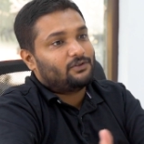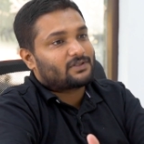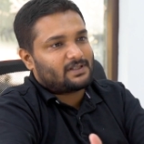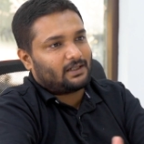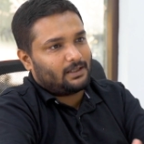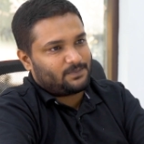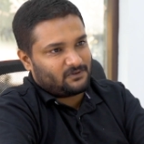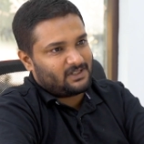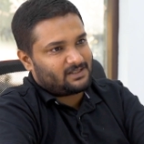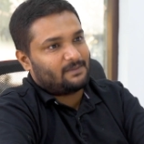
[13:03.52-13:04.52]
few startups
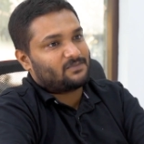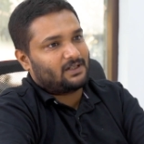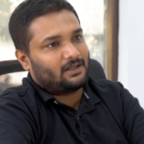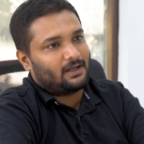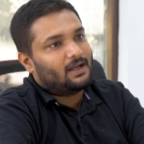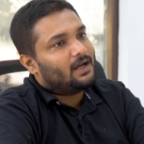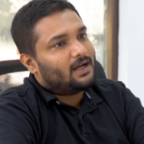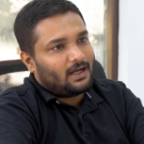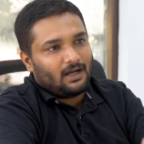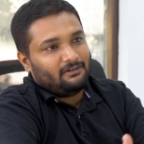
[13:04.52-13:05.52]
which Samsung
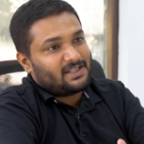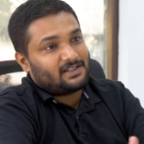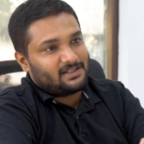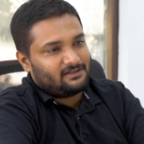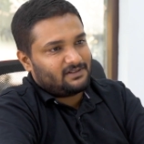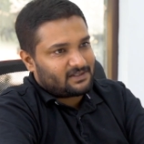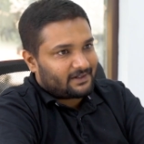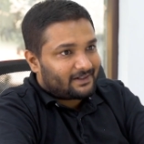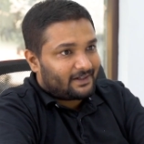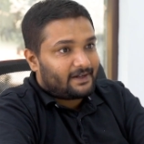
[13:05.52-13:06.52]
uh, Ventures
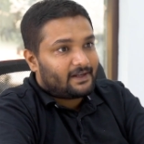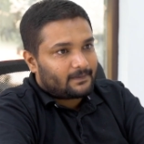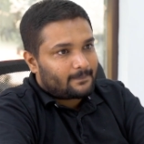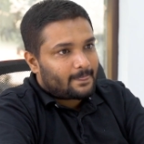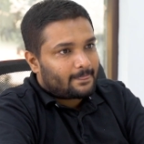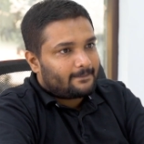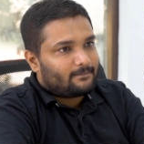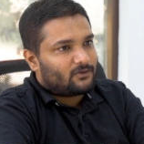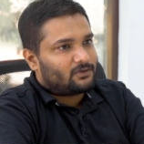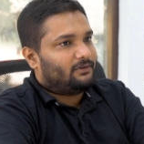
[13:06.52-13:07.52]
invested in India.
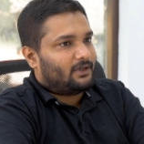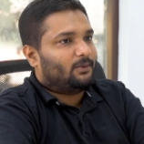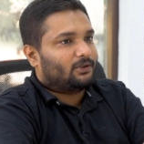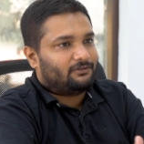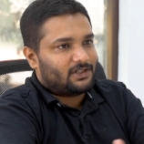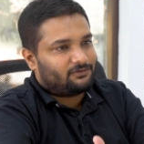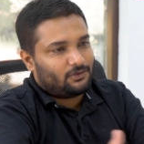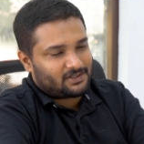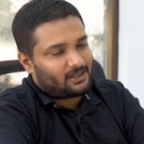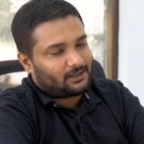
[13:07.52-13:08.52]
So we were among the first
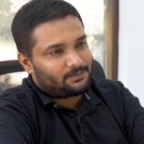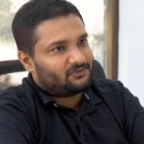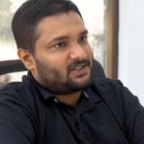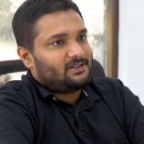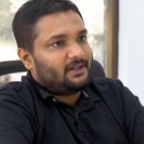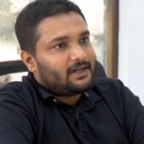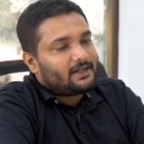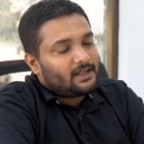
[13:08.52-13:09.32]
four startups which they did.